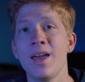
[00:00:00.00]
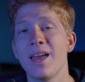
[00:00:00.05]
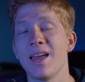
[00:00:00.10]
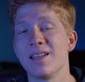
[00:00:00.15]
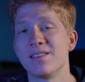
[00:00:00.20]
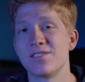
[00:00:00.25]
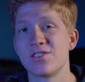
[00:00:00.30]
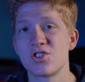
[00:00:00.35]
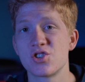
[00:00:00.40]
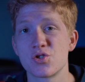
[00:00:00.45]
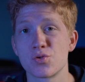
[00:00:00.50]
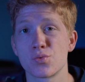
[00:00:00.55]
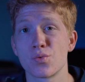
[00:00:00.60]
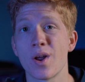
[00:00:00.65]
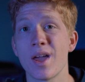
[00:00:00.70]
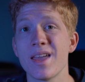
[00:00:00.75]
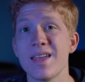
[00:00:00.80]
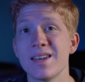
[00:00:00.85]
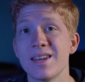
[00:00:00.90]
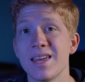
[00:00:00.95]
It's
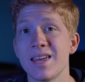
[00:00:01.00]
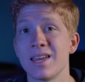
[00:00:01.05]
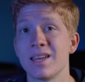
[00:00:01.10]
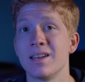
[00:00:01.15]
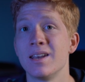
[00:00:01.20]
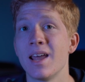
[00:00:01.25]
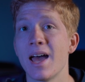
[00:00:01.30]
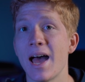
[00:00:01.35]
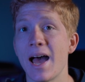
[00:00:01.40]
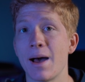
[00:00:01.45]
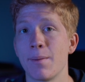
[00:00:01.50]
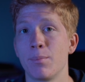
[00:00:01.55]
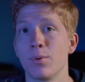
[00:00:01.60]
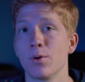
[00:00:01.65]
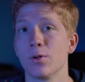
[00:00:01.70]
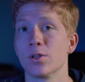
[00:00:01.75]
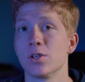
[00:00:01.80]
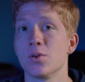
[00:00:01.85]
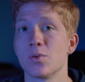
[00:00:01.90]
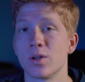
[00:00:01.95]
straight in
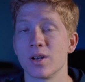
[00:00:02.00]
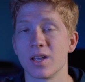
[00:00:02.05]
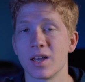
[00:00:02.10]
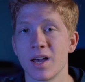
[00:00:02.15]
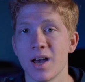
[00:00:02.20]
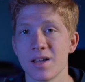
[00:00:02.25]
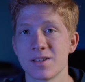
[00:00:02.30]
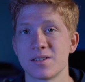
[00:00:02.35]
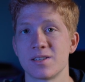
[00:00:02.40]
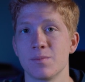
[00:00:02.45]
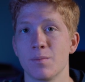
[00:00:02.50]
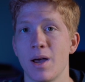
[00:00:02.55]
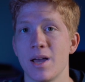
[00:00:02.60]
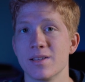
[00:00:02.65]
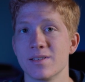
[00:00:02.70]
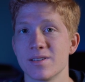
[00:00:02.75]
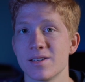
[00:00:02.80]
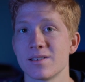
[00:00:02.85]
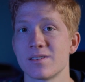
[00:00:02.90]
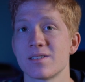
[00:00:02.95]
Apple. You can
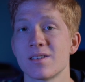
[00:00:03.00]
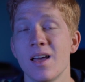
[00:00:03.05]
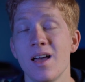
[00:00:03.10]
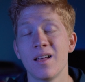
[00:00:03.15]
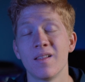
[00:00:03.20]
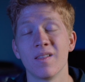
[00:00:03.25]
customize this.